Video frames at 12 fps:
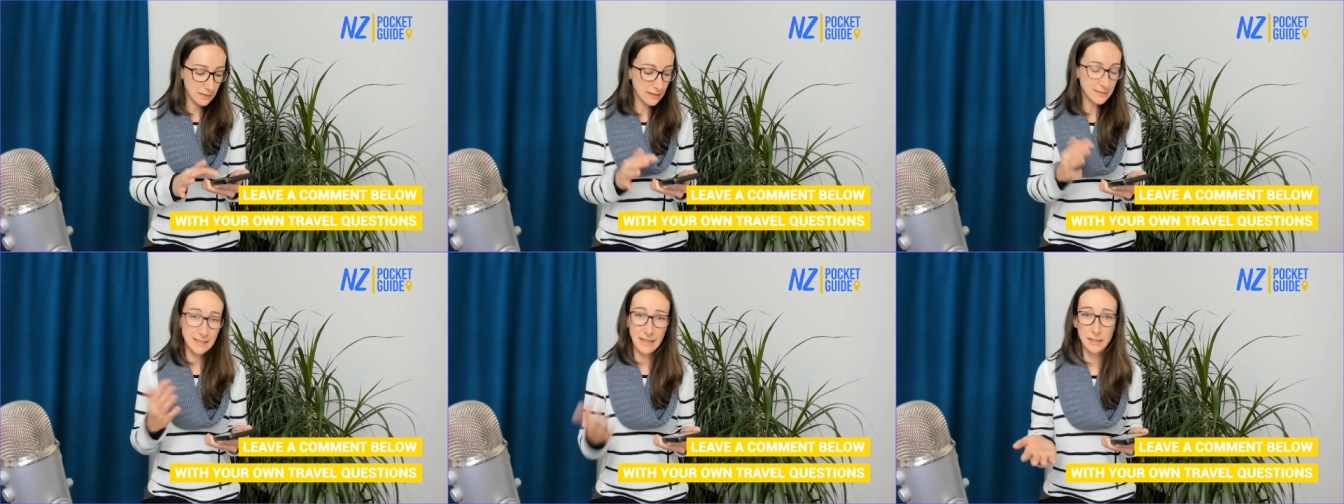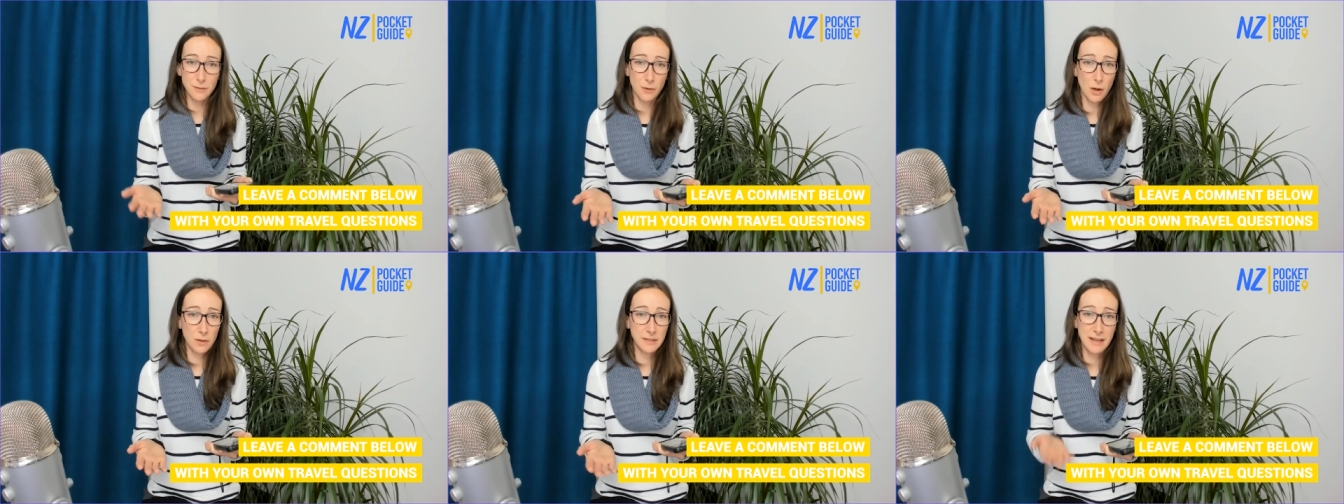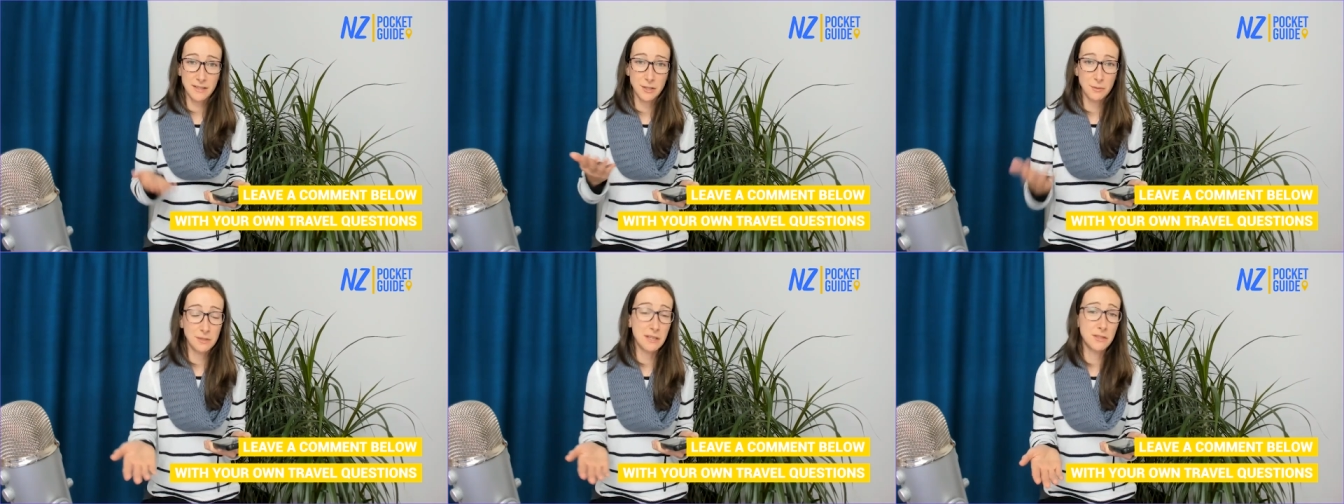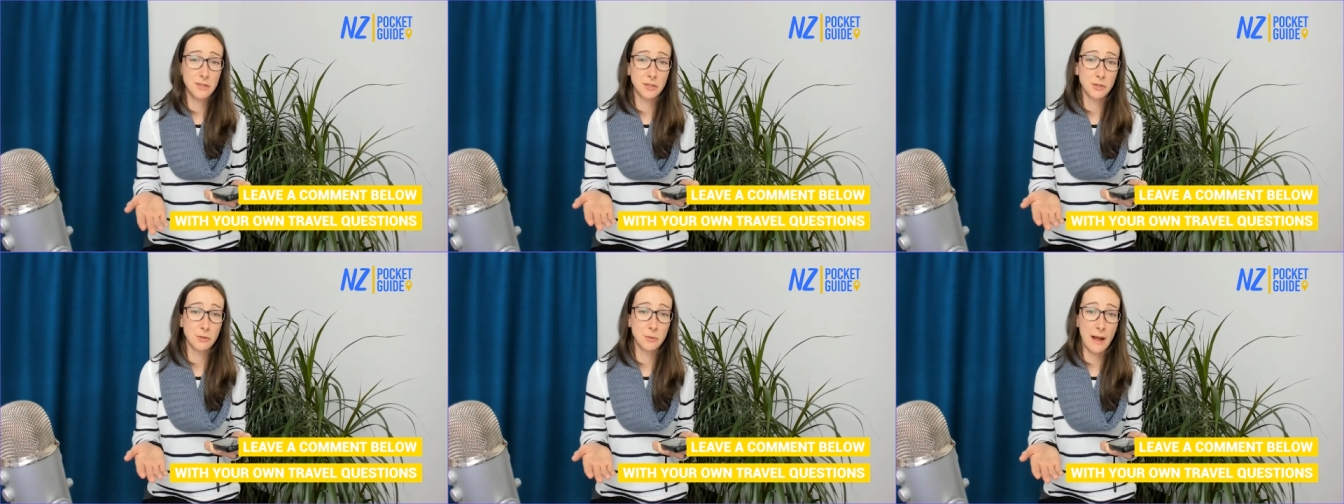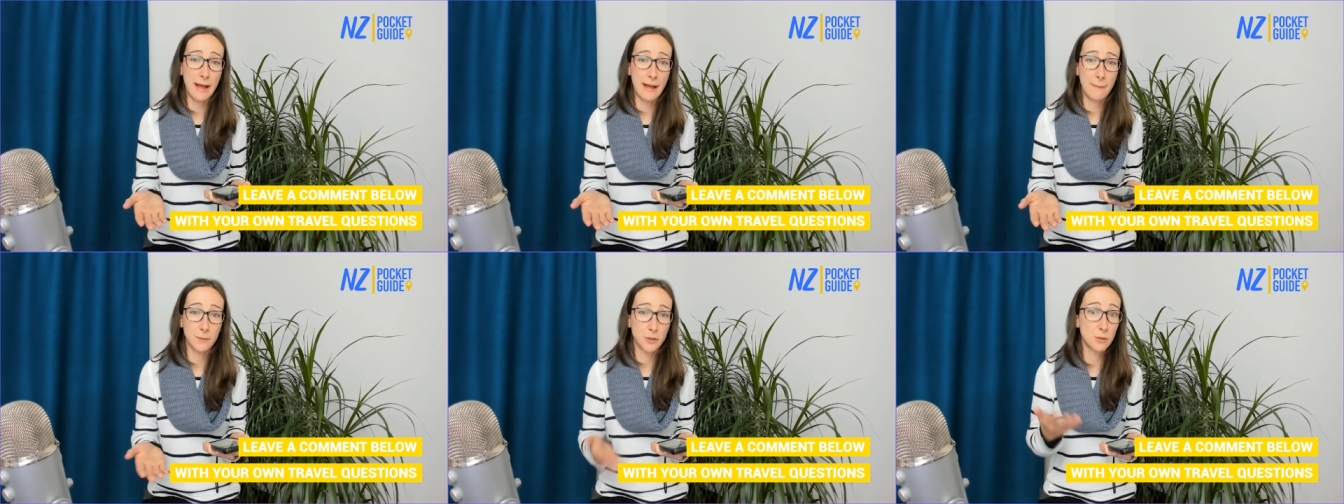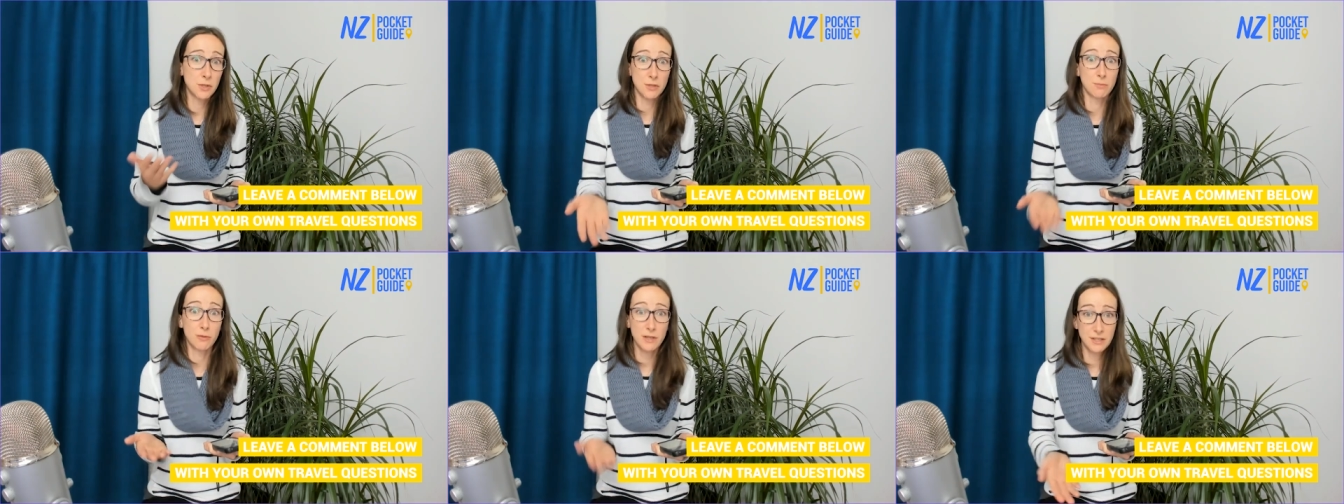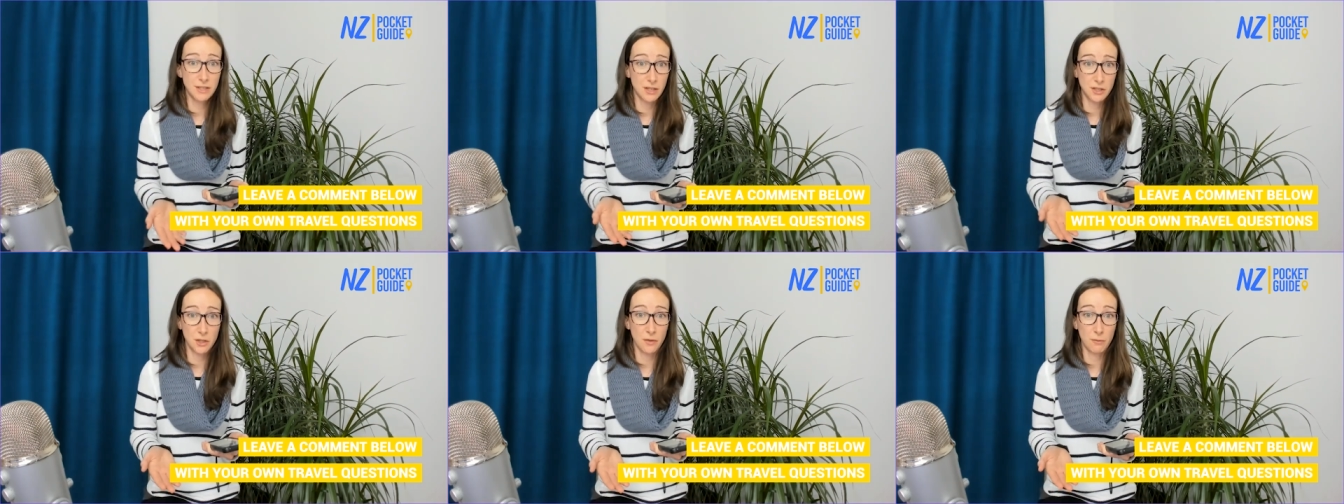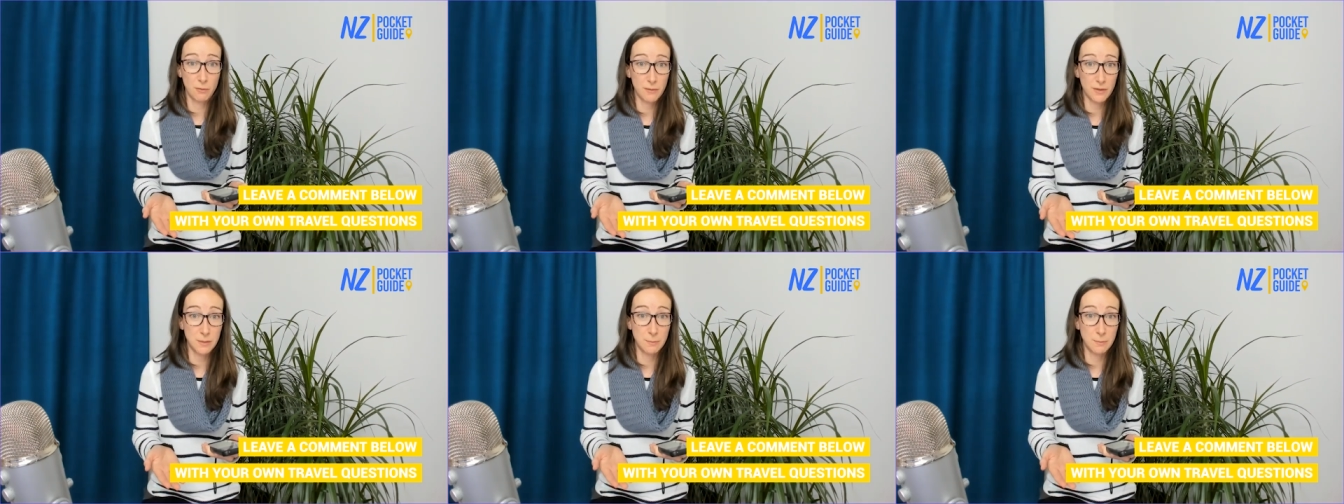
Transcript: Second of all, yes, you need to do some research on the rivers